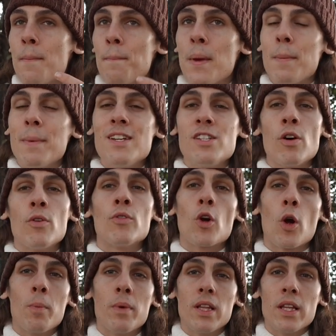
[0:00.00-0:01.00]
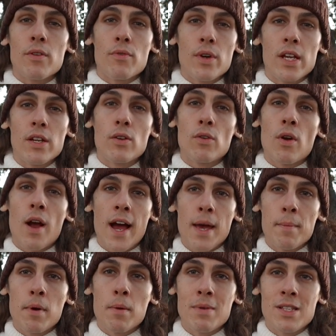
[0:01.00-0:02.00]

maybe don't normally read crime or